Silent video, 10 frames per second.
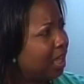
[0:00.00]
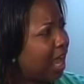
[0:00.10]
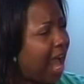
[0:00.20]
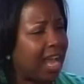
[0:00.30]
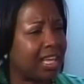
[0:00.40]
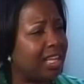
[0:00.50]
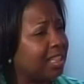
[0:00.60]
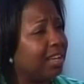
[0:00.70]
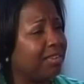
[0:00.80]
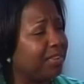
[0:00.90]
I can't
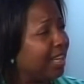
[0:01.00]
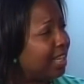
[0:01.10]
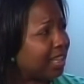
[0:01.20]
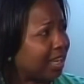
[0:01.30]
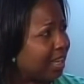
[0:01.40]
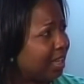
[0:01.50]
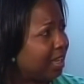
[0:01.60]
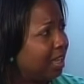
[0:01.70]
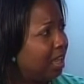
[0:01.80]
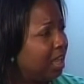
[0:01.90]
think of anything
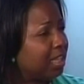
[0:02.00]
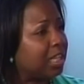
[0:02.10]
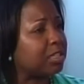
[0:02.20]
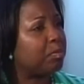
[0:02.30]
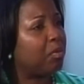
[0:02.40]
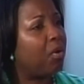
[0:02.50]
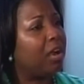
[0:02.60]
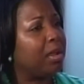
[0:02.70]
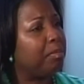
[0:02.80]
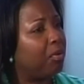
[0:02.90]
that's
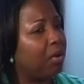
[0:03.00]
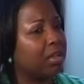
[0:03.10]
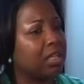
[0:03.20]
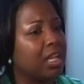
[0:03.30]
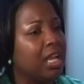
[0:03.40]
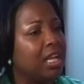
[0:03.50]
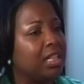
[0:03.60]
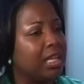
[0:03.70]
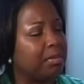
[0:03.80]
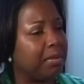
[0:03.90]
more important
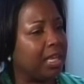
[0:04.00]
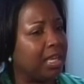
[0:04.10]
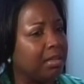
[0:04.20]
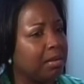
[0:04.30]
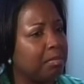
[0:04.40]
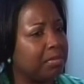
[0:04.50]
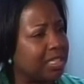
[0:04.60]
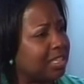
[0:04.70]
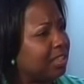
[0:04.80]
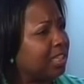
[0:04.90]
than being
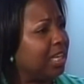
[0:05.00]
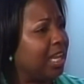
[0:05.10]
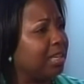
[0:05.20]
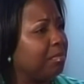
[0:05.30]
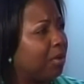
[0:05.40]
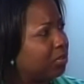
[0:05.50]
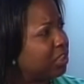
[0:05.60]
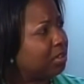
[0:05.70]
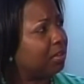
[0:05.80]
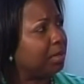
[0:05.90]
mentally and
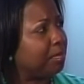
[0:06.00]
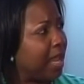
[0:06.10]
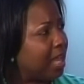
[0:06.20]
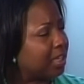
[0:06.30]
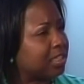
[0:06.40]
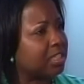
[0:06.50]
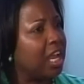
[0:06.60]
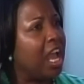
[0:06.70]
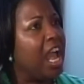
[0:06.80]
emotionally balanced.